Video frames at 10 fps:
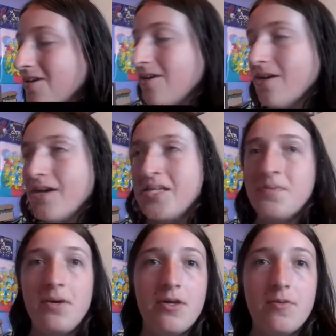you guys
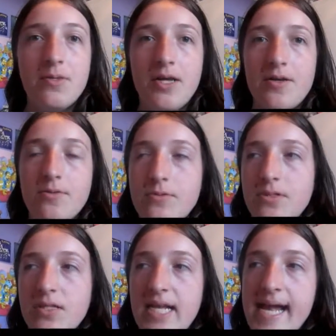the Pokemon I caught
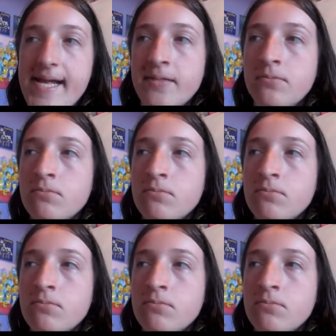today.